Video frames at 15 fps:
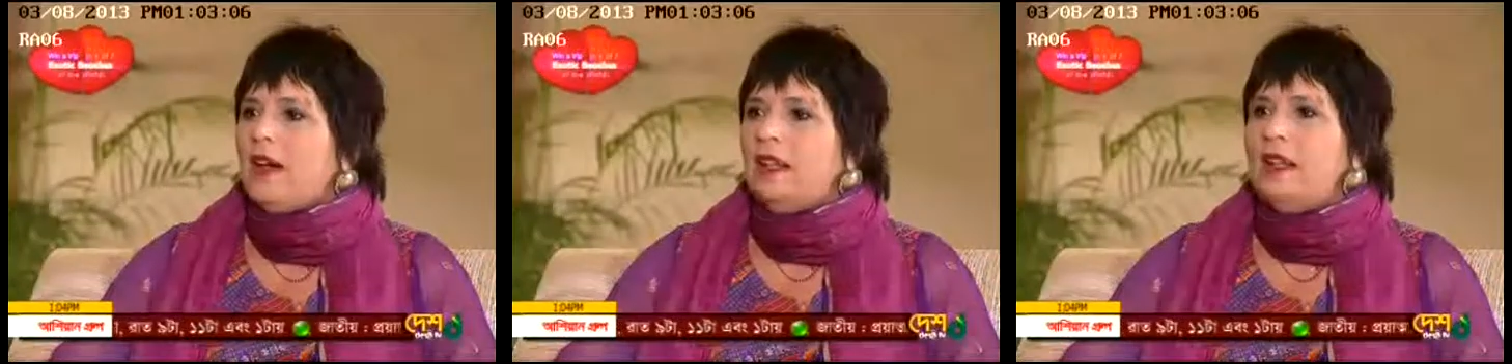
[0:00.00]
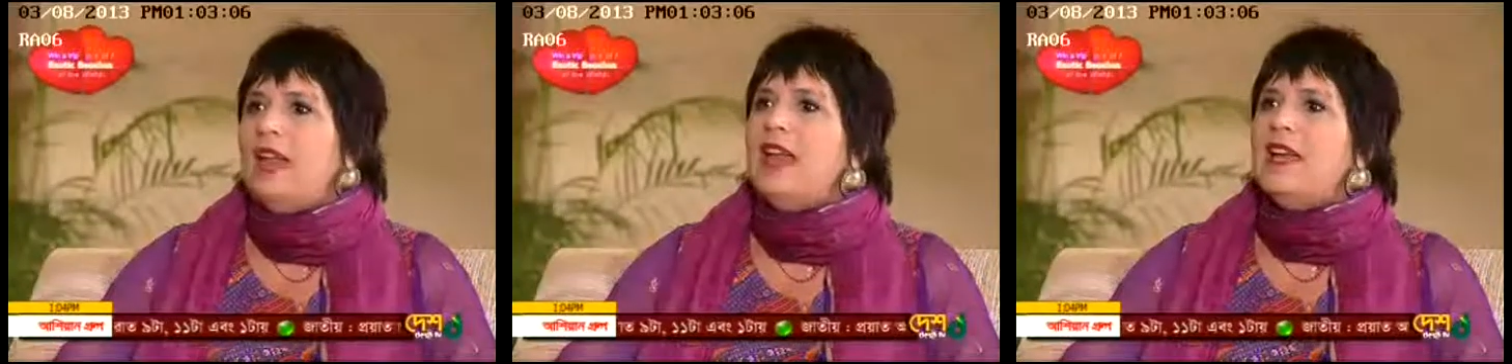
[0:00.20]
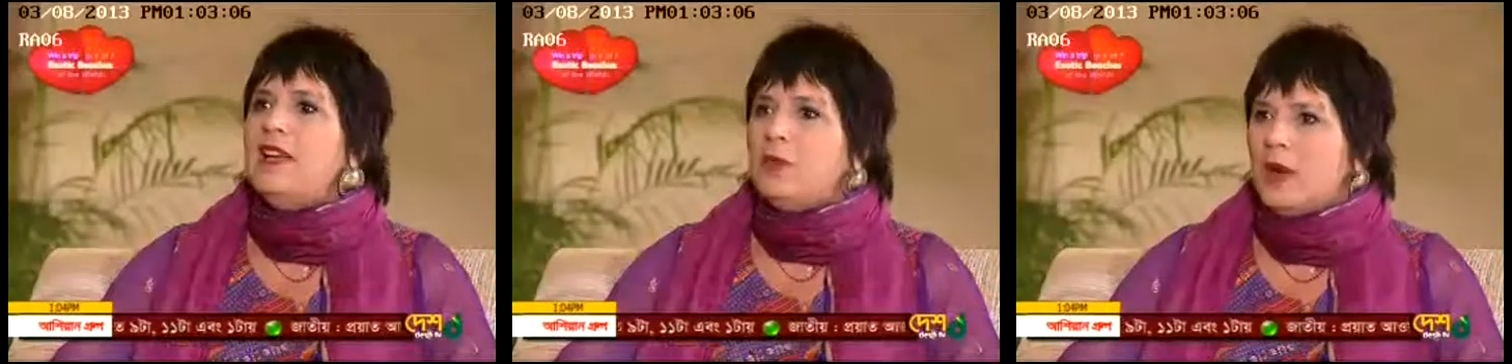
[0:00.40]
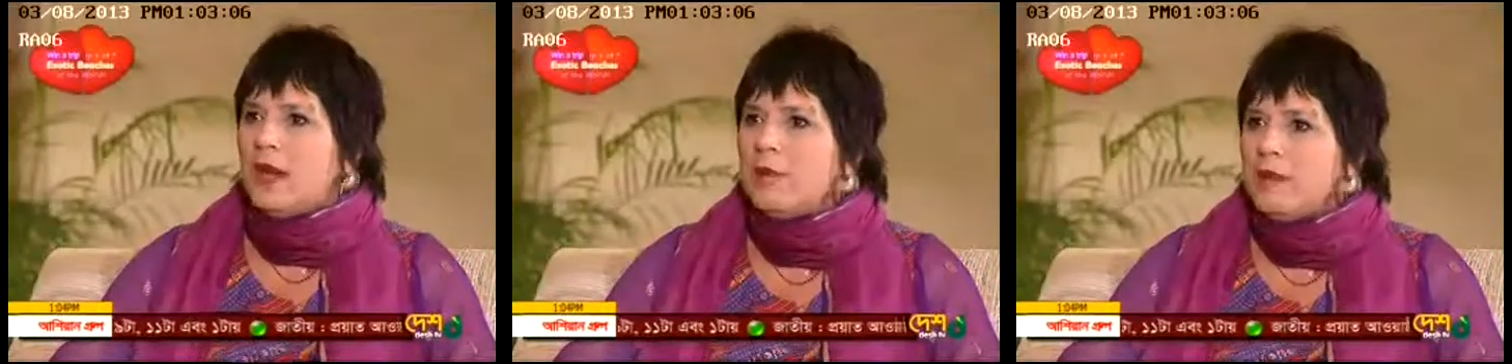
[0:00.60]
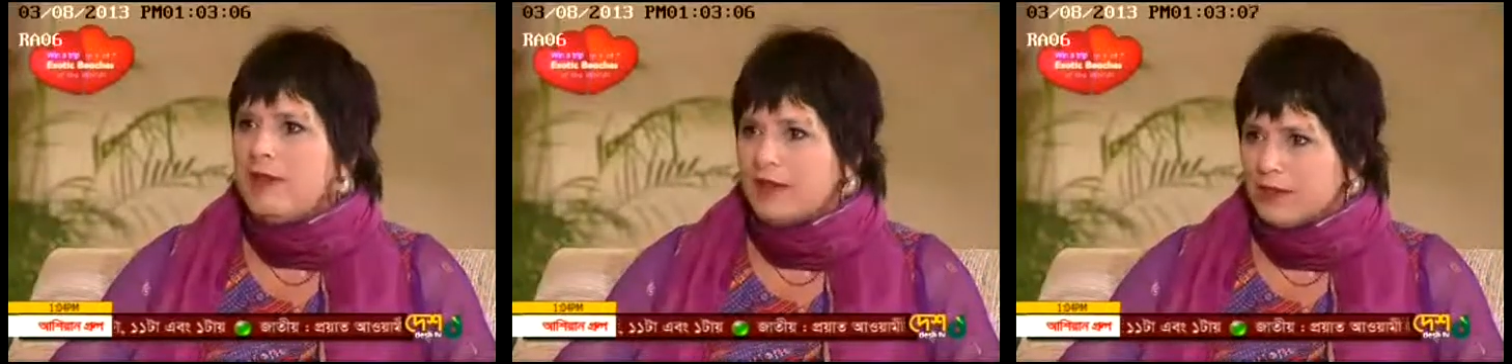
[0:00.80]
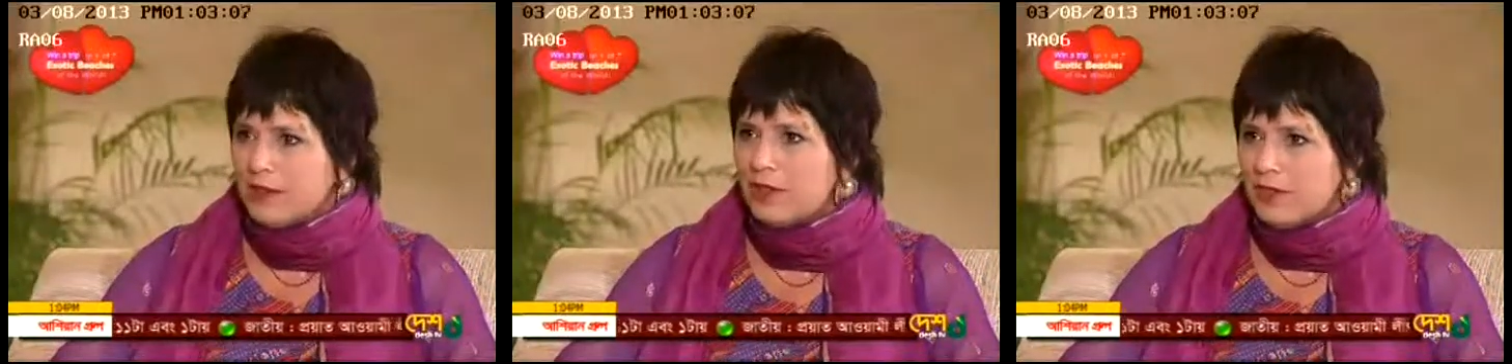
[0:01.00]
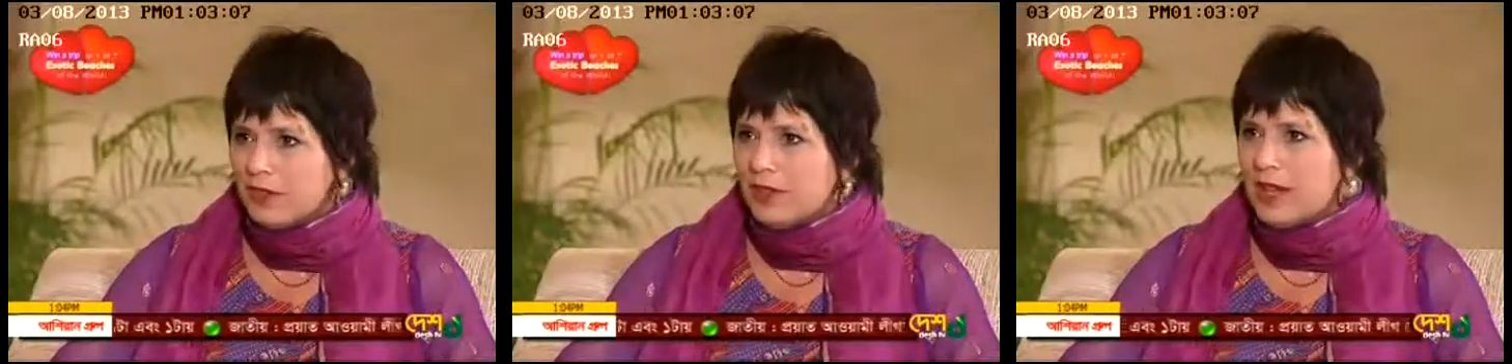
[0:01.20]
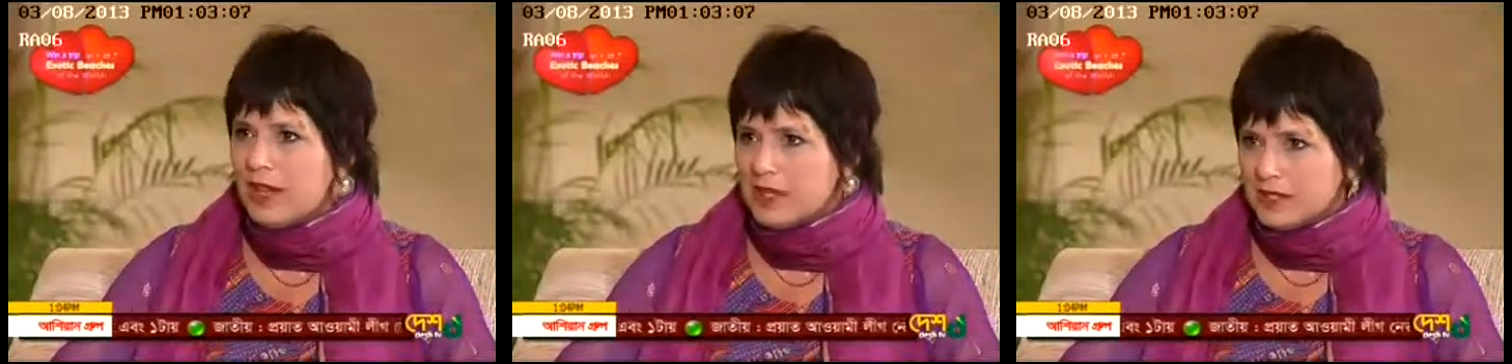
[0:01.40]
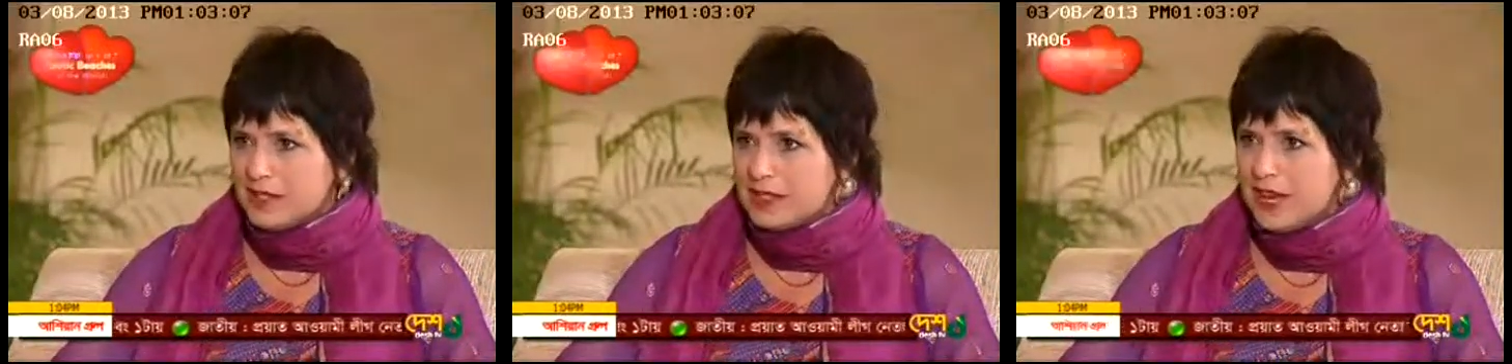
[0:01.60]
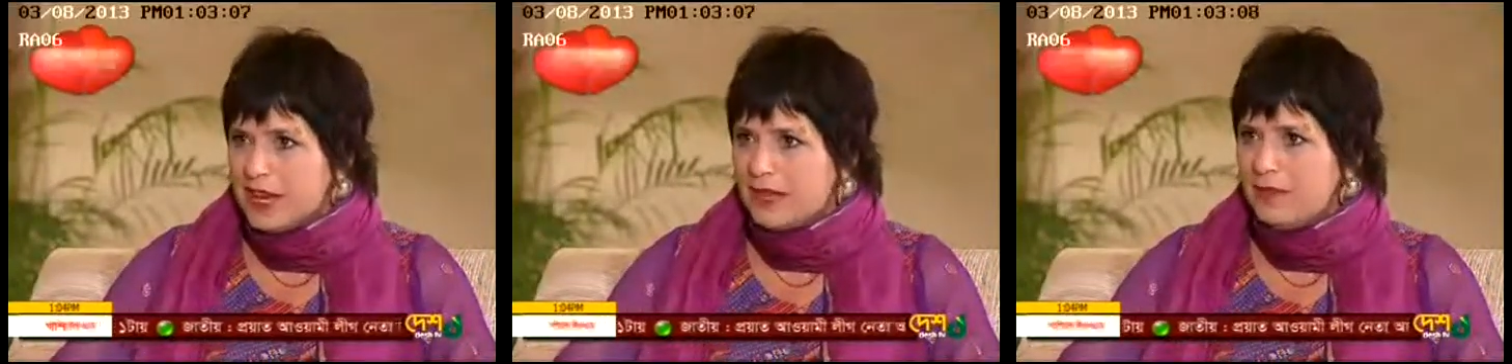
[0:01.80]
gang raping a girl on a
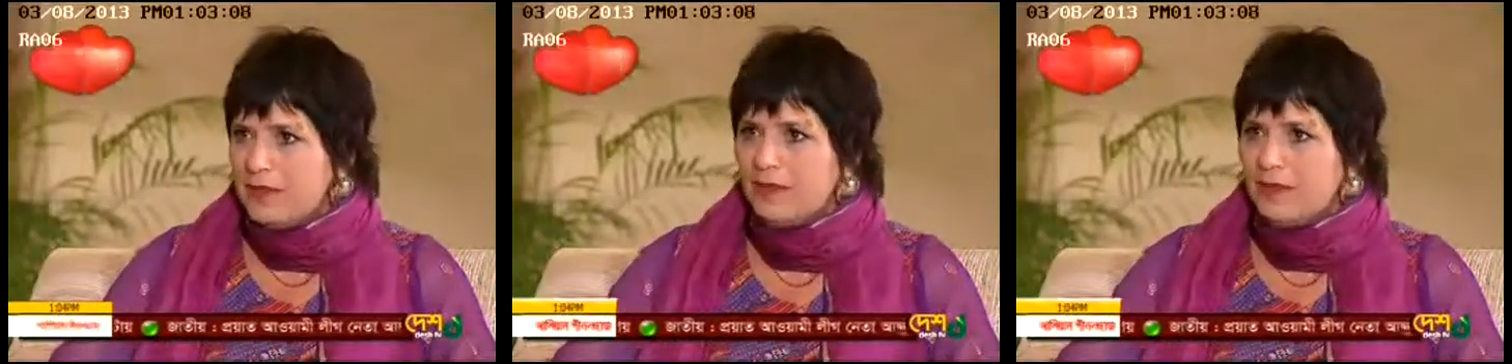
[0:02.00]
date,